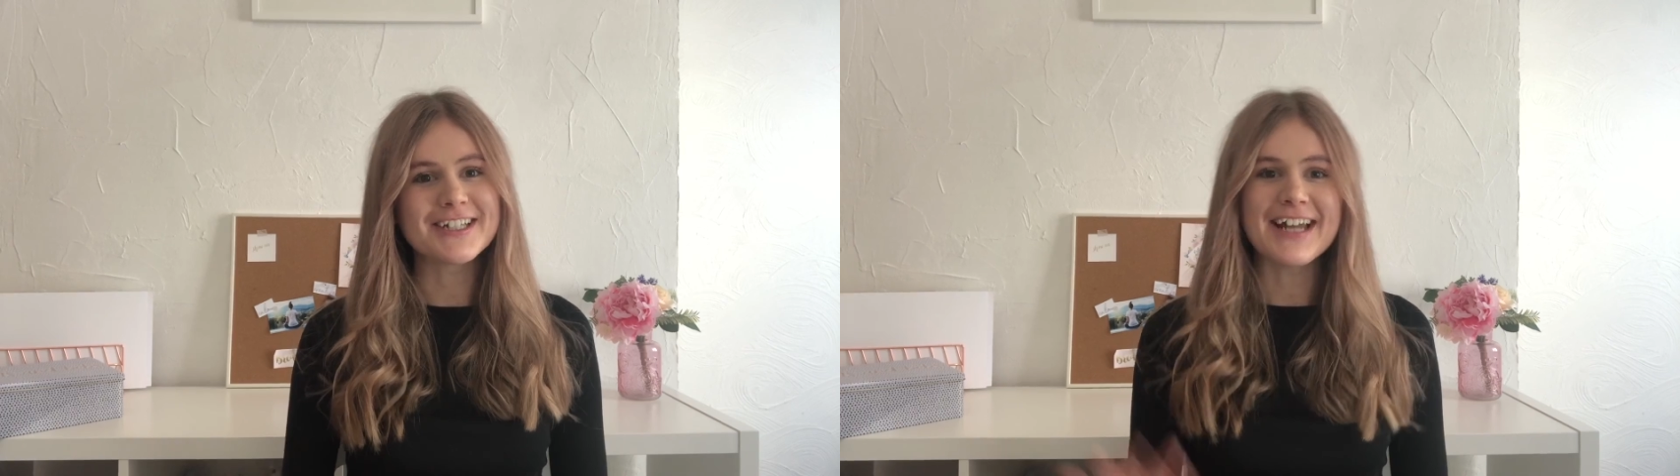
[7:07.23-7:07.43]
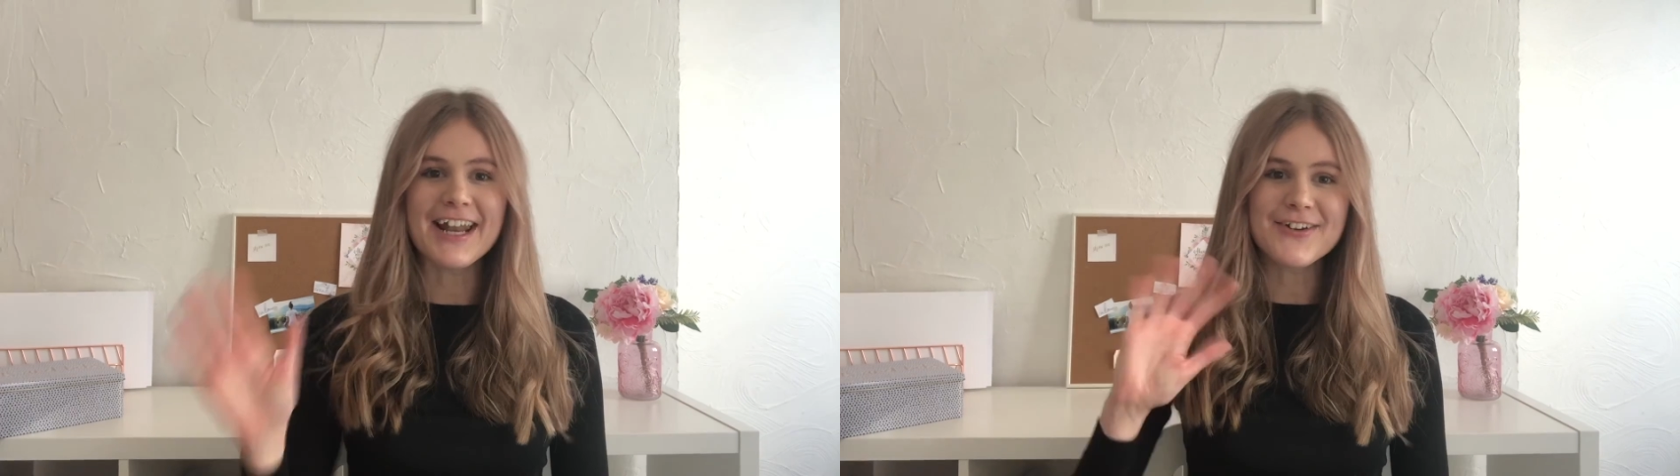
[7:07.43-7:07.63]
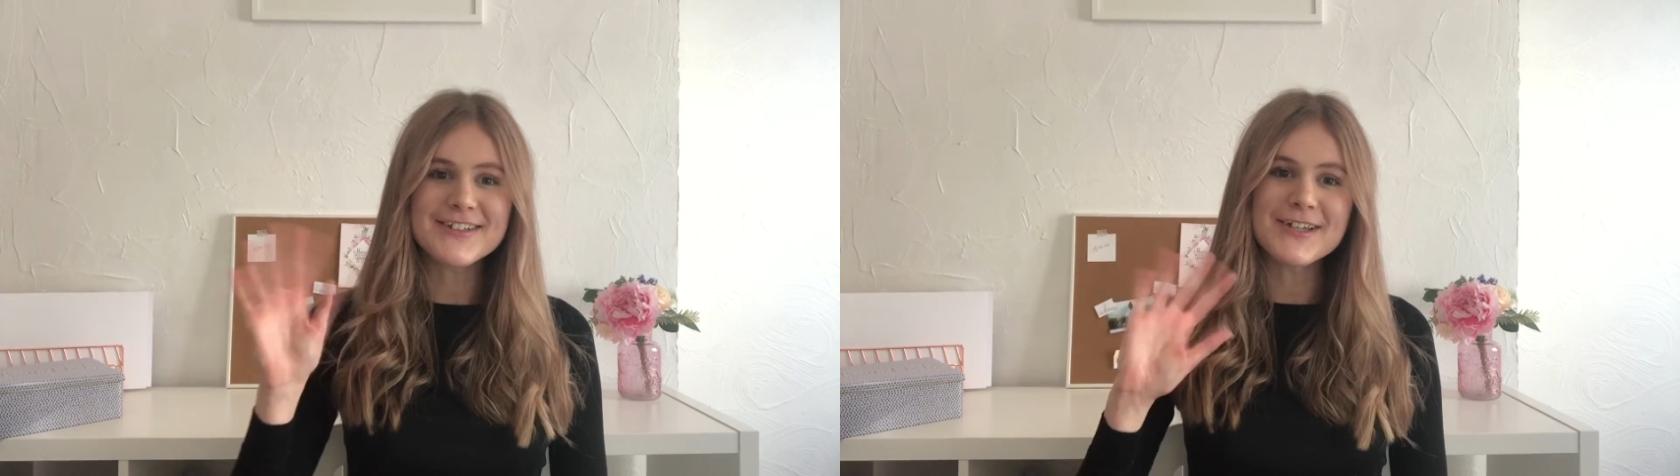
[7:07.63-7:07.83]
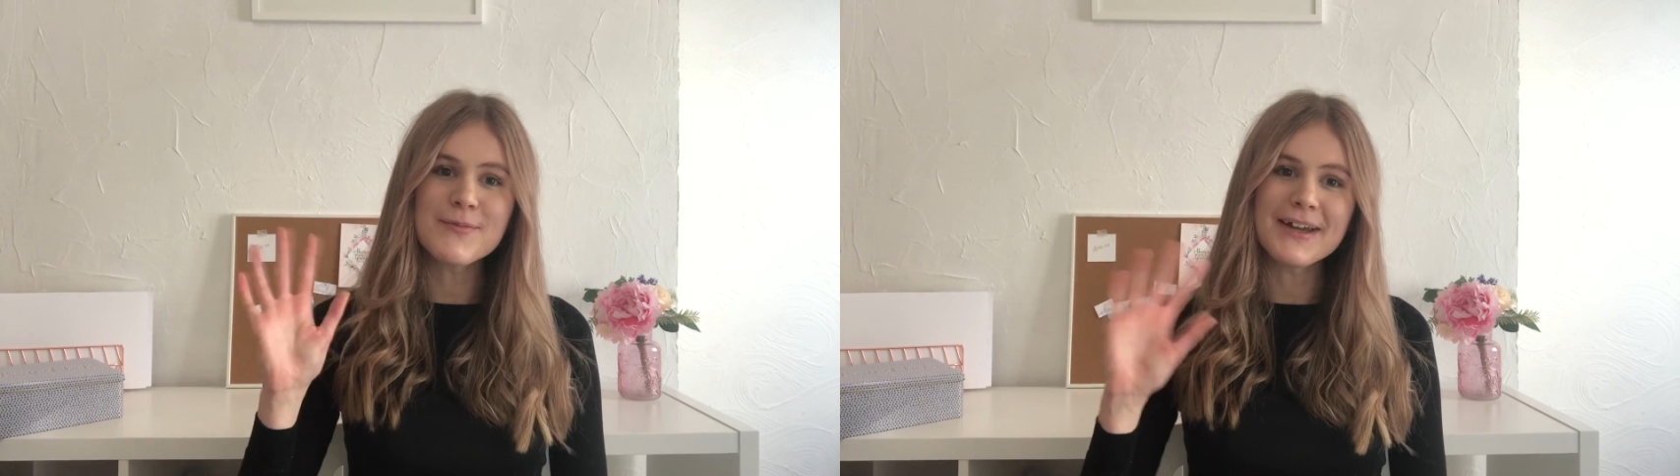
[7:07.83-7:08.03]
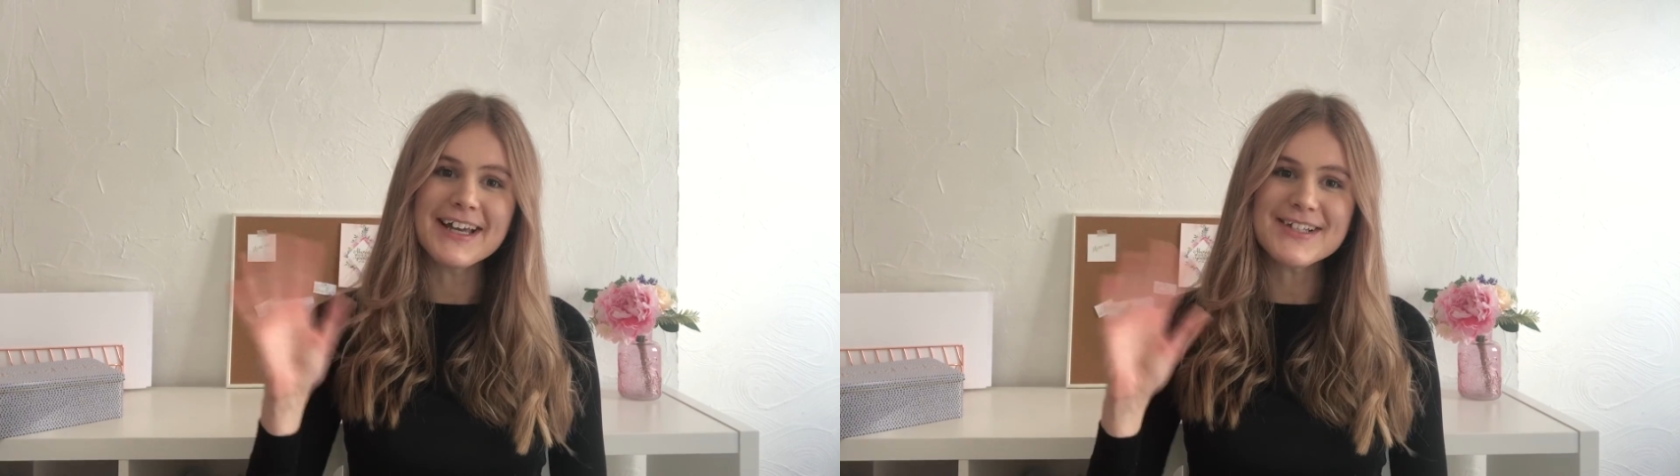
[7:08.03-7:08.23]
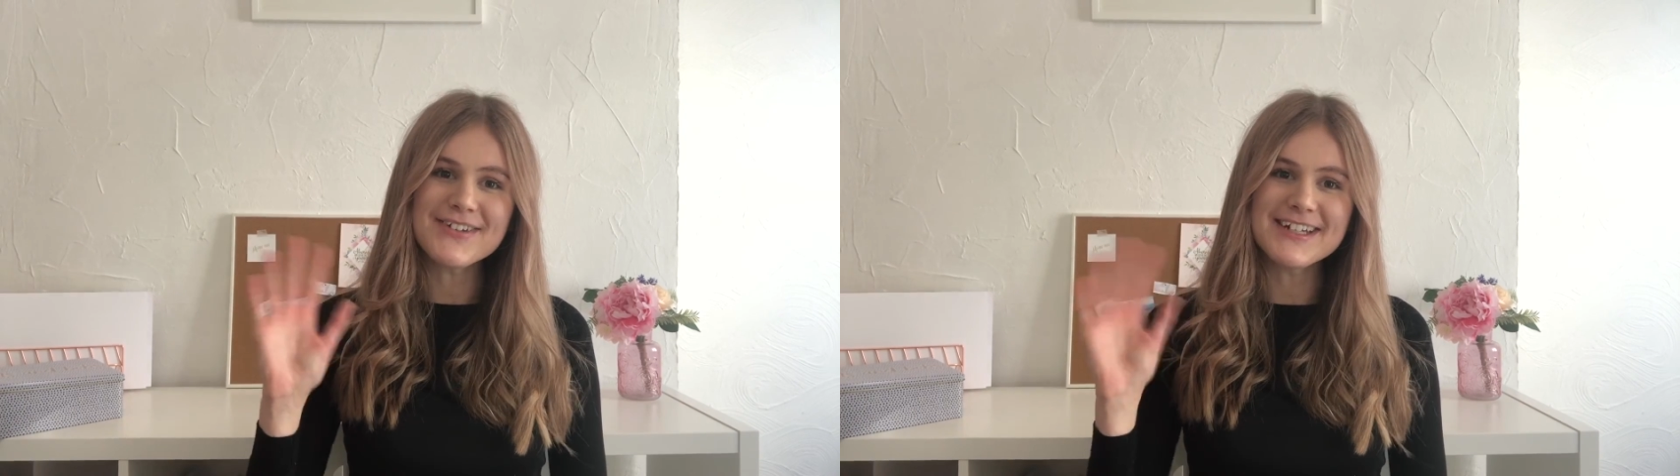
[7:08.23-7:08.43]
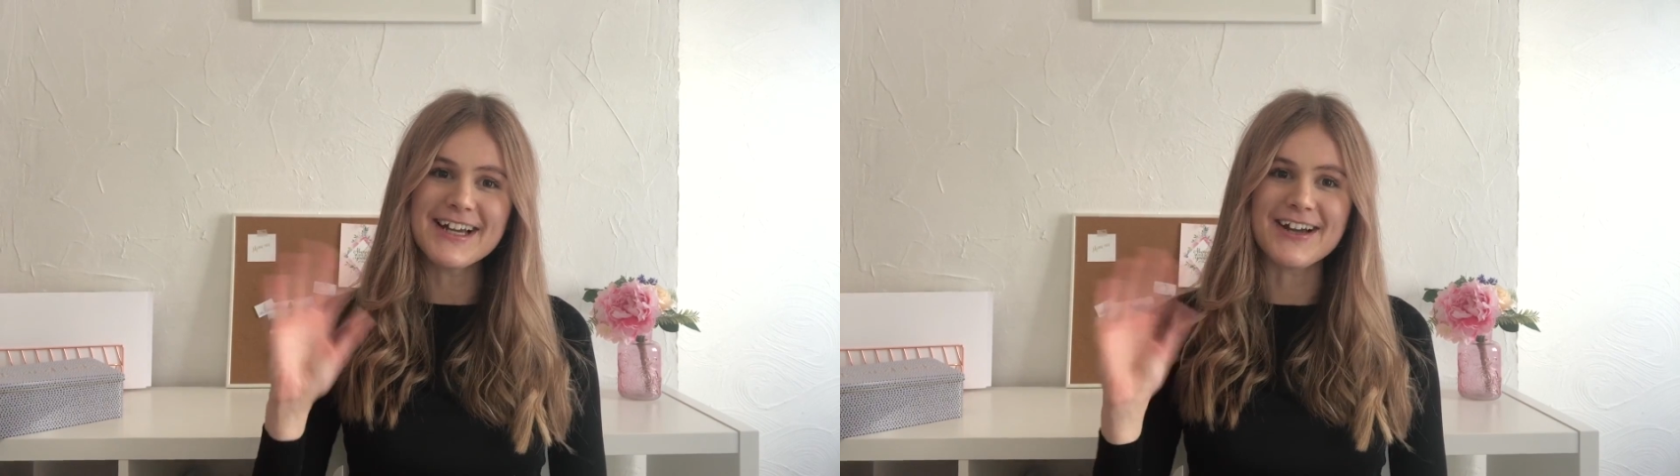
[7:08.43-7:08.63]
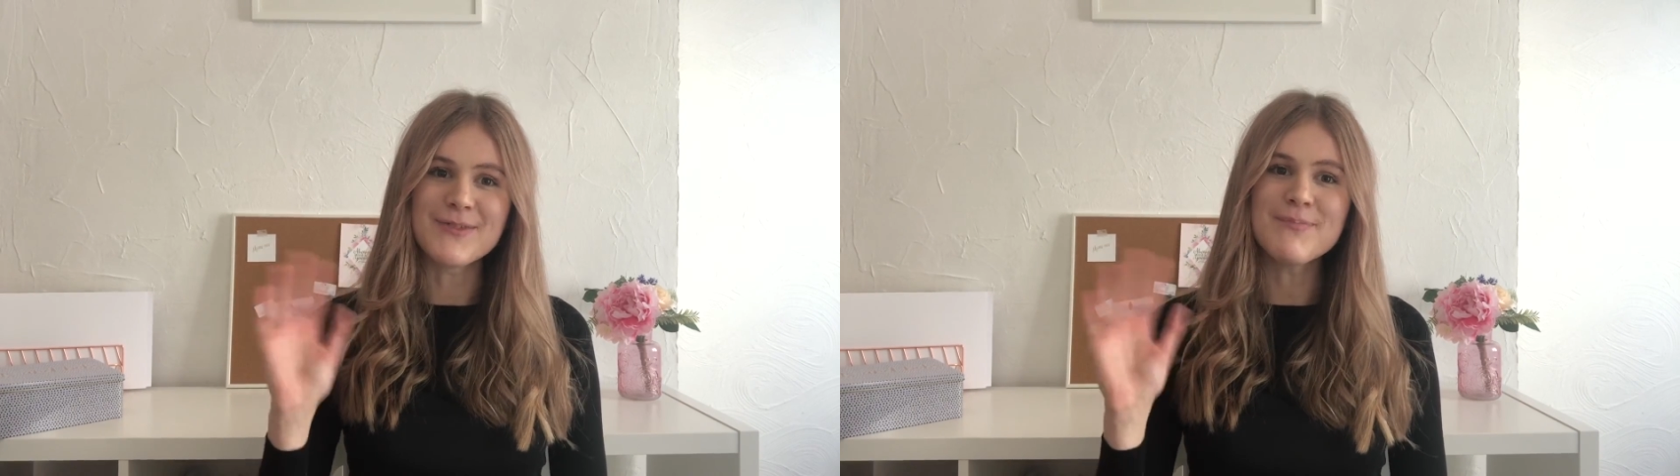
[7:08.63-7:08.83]
and I'll see you in my next
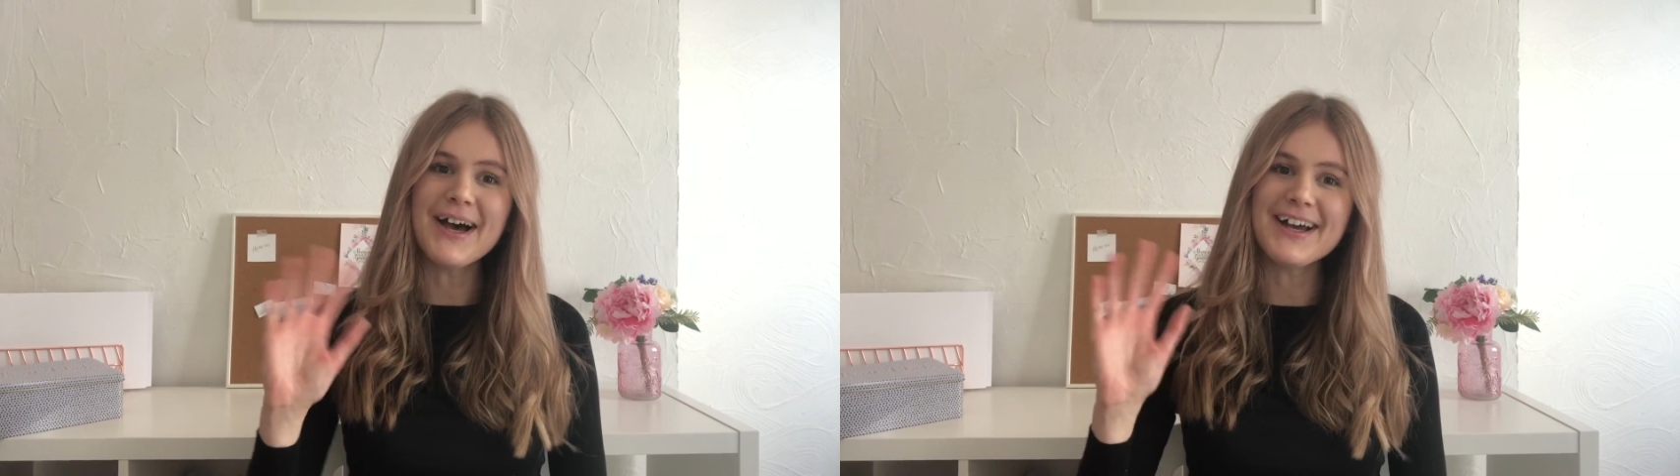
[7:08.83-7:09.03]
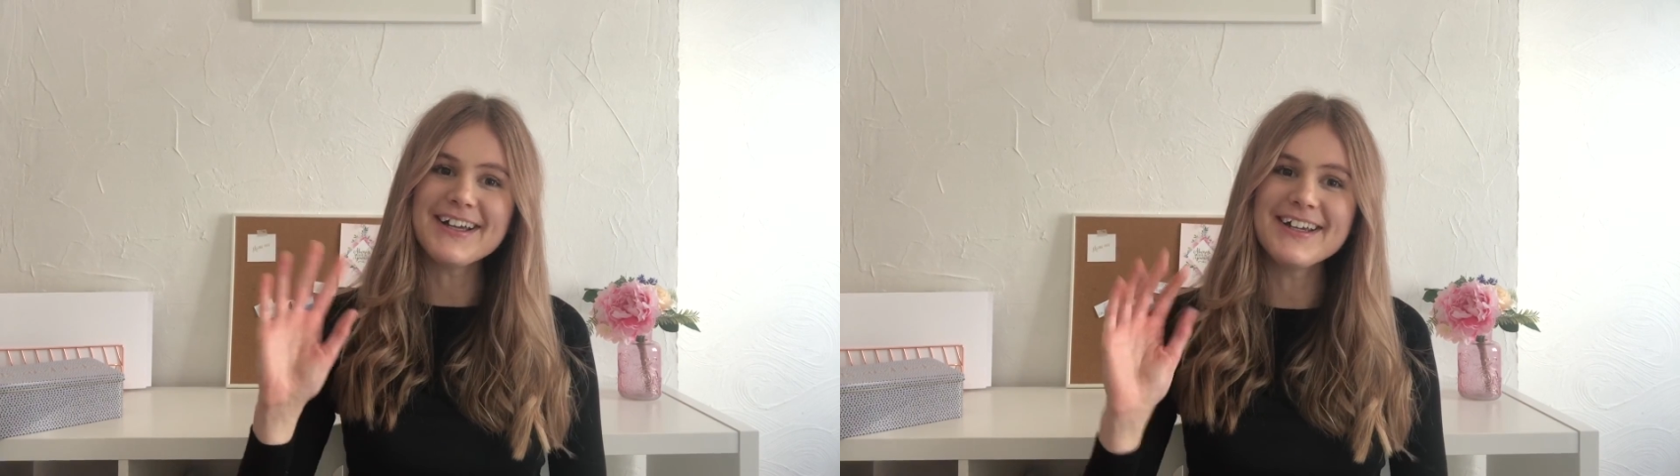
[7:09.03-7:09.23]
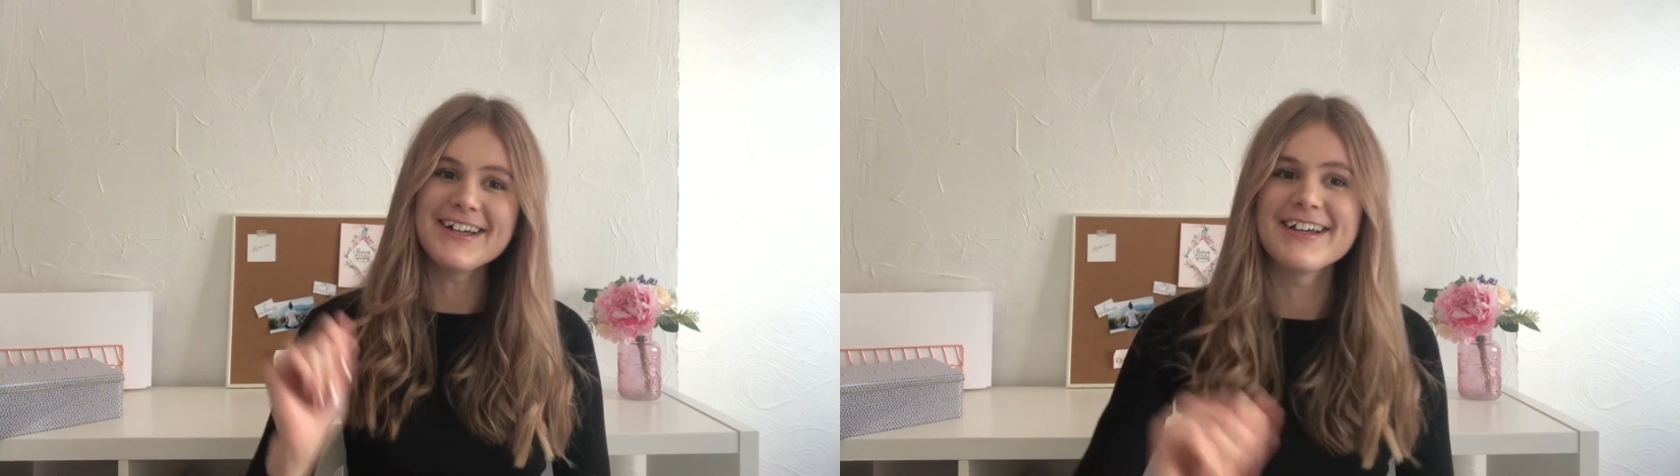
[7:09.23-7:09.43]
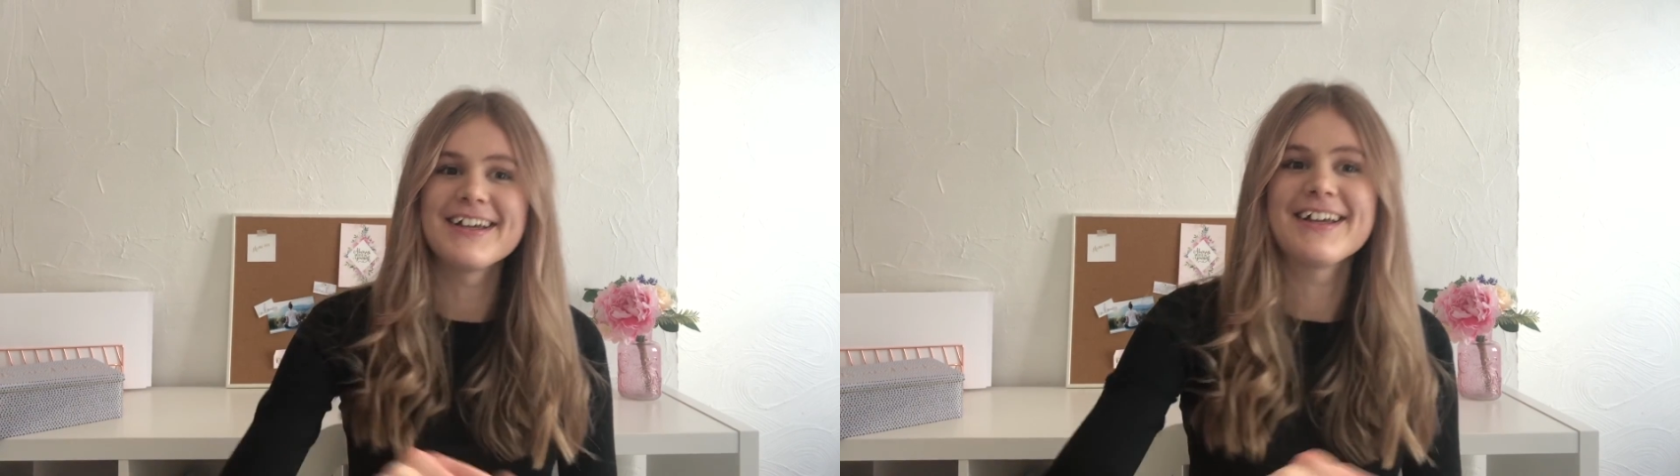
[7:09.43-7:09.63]
video. Bye!